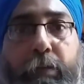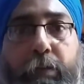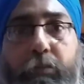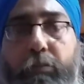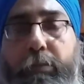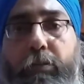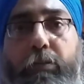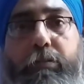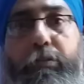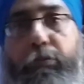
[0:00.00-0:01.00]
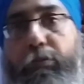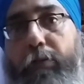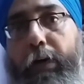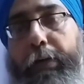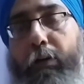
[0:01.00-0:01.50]
So because,
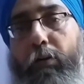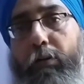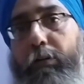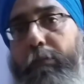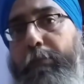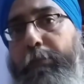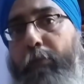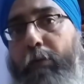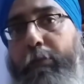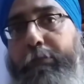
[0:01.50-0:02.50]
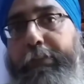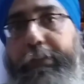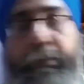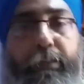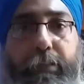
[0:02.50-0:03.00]
I call the problem with
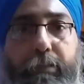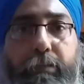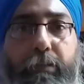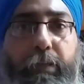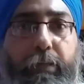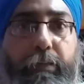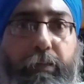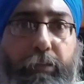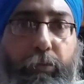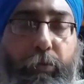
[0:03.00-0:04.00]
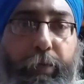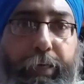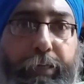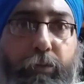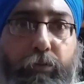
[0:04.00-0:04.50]
India is that,
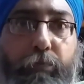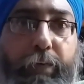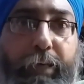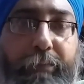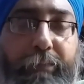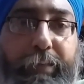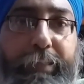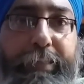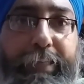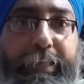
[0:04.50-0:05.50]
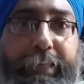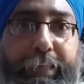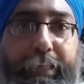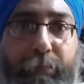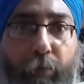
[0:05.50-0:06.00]
8 out of every 10
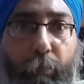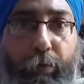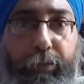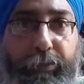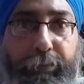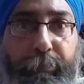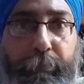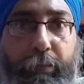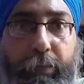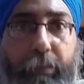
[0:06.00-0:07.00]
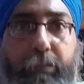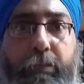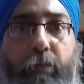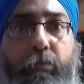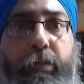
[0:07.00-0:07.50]
India population is
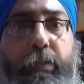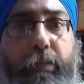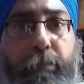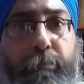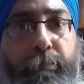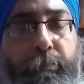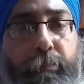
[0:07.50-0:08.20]
downright corrupt,